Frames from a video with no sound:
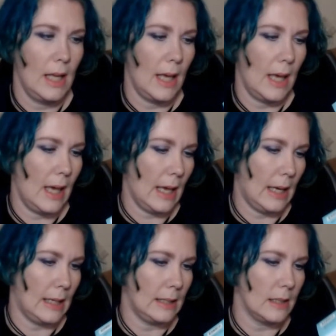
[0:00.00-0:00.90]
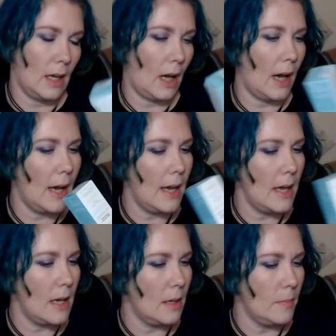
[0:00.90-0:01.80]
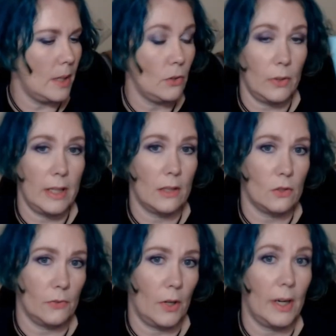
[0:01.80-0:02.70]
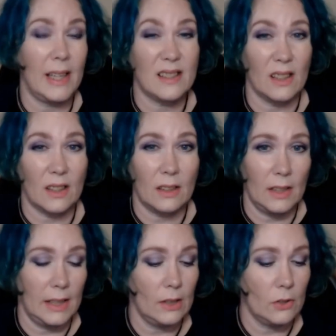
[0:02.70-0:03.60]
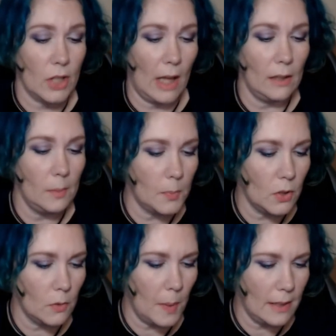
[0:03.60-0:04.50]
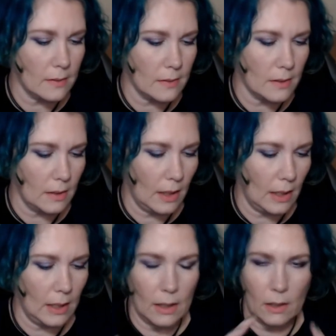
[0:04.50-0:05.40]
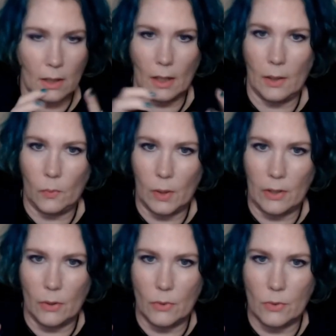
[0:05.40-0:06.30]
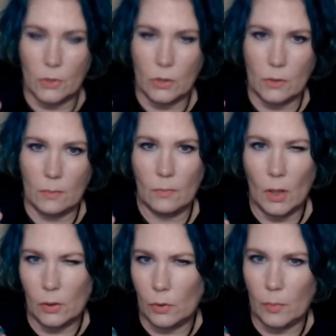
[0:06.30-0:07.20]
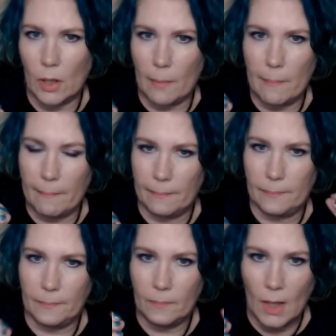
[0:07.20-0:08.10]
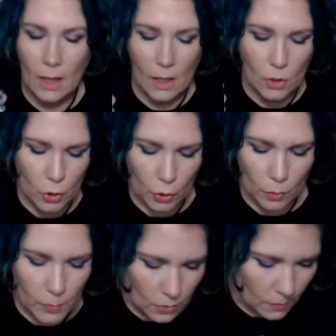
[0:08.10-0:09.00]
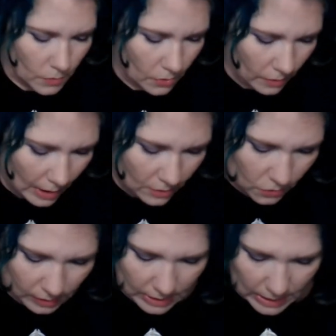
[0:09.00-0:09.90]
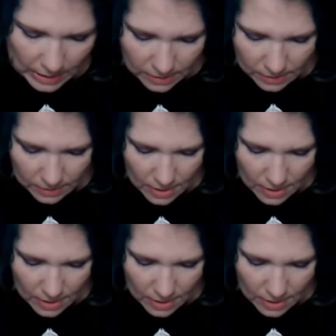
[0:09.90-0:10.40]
And I am enjoying it so far. It's a clear gel toothpaste in one of those aluminum tubes, so that's really nice.